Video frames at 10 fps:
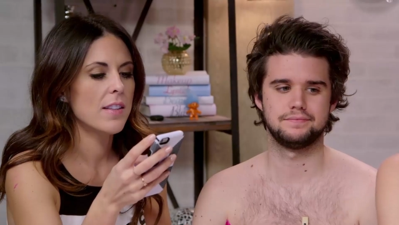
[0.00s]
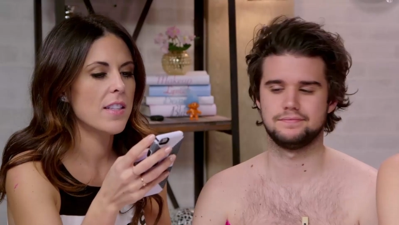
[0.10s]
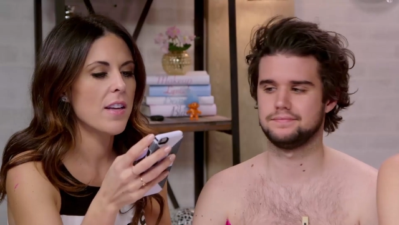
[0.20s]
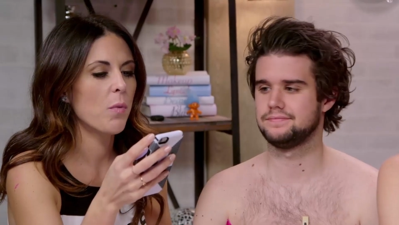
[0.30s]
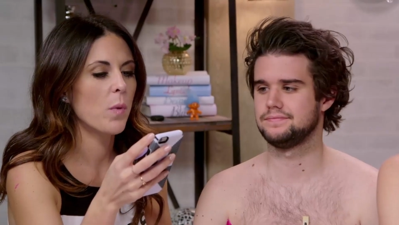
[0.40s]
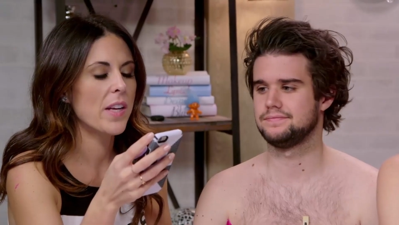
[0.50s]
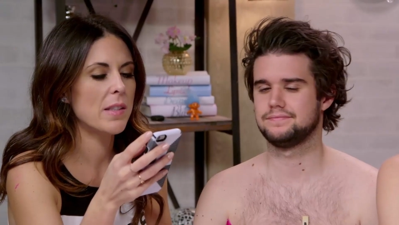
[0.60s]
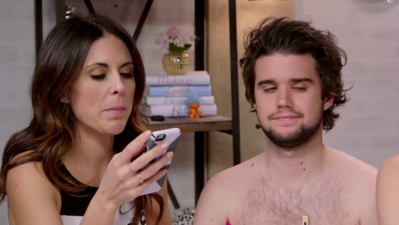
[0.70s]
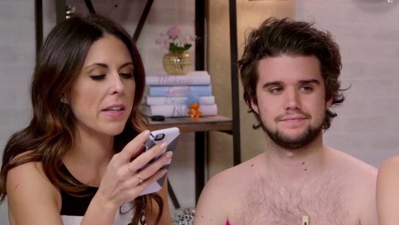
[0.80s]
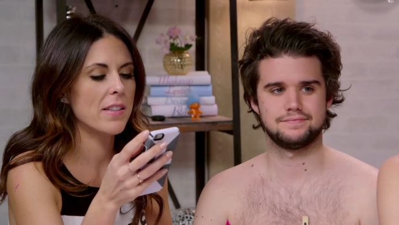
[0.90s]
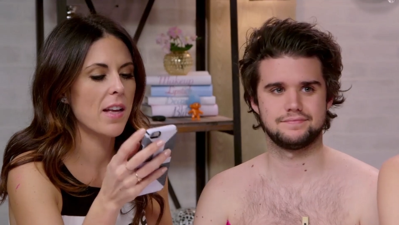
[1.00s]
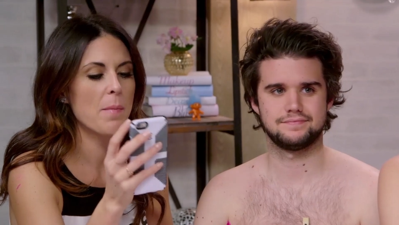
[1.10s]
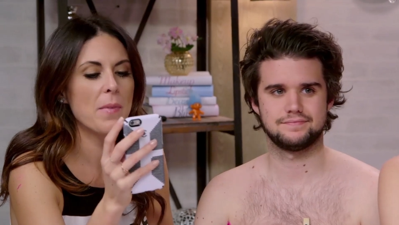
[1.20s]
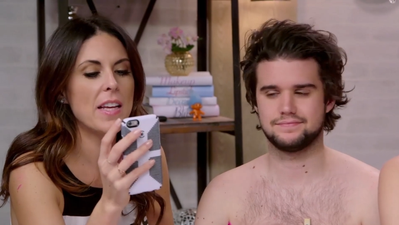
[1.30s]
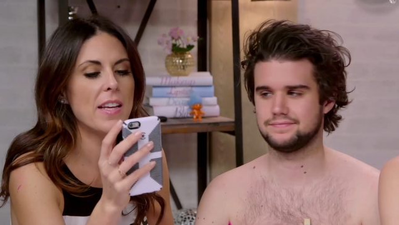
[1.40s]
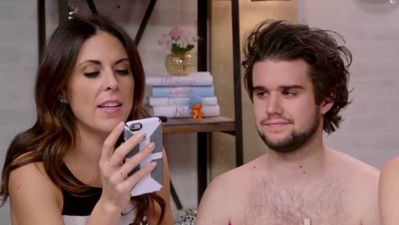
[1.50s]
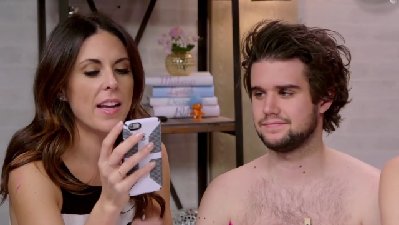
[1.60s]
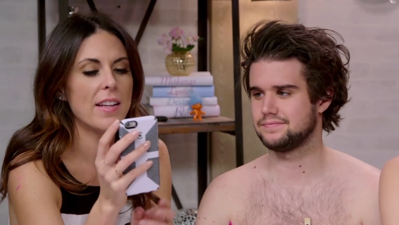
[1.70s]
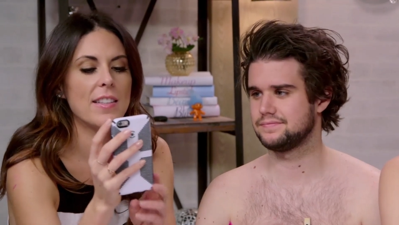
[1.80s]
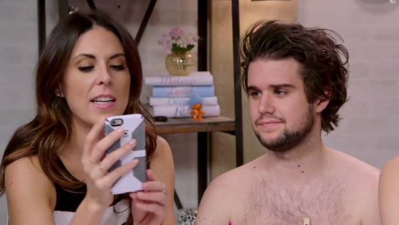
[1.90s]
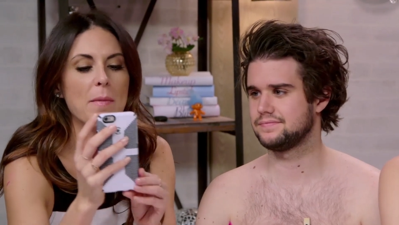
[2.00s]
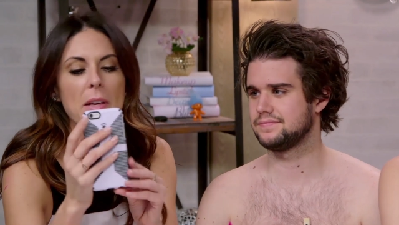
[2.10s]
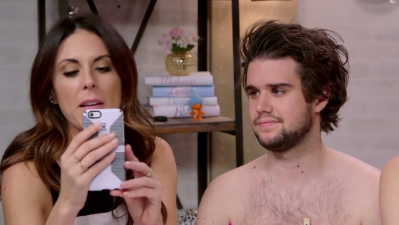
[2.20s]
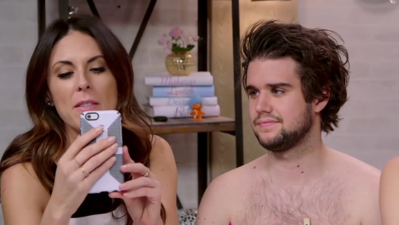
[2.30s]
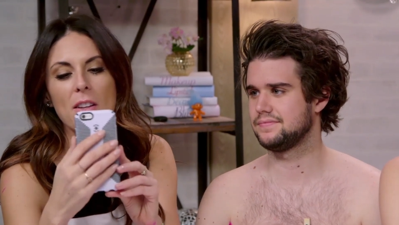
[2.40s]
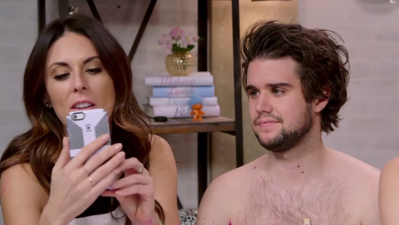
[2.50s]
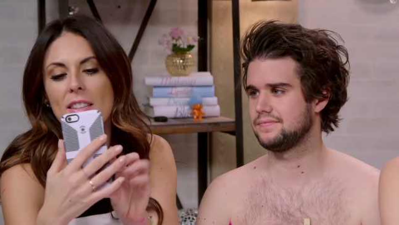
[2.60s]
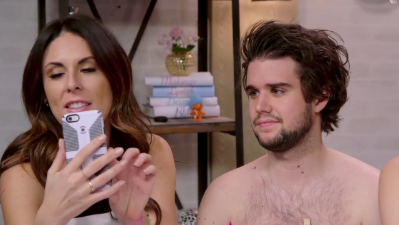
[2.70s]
Speaker 1: Let's see if oh. Wes picks up. He can't stand me, so let's